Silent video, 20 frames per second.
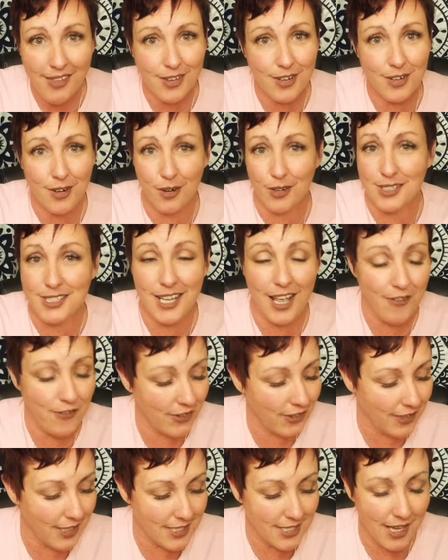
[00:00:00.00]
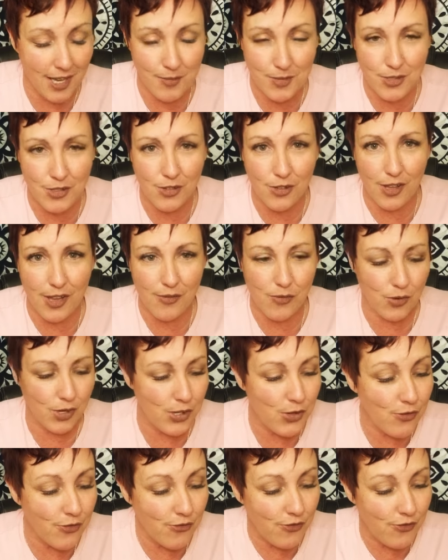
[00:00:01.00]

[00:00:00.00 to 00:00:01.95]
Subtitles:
There are definitely times in your life where you